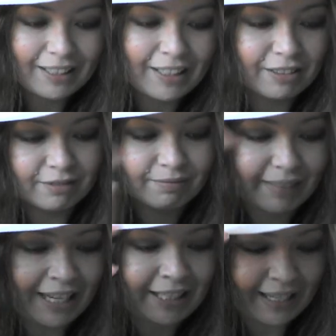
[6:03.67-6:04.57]
little
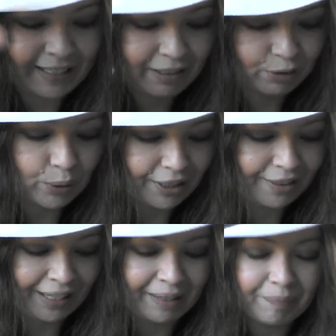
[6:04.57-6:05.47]
indexy ruler
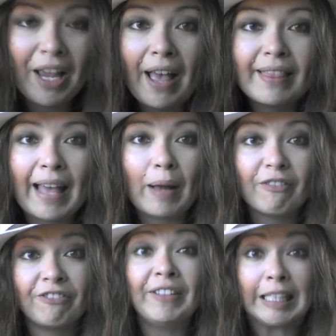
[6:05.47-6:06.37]
thing, that
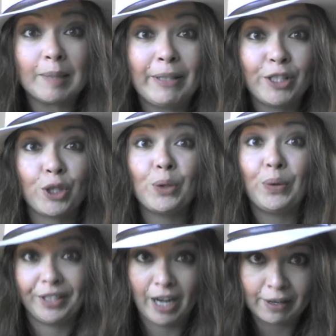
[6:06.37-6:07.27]
flicks me to
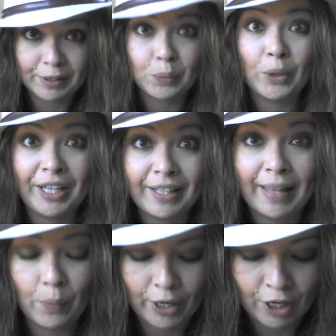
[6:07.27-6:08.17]
the current week
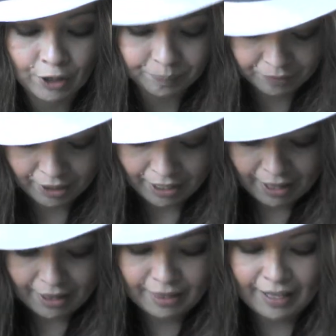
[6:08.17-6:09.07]
that we're on.
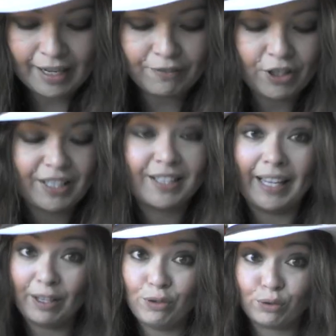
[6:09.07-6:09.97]
Then I've got a
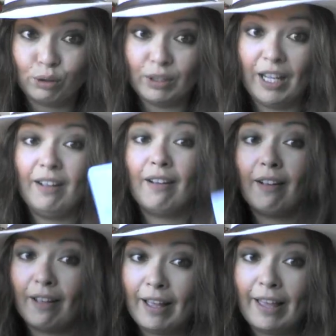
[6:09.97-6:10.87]
second ruler
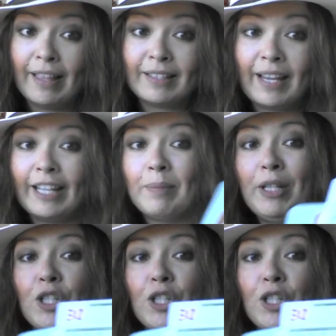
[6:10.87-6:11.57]
that takes me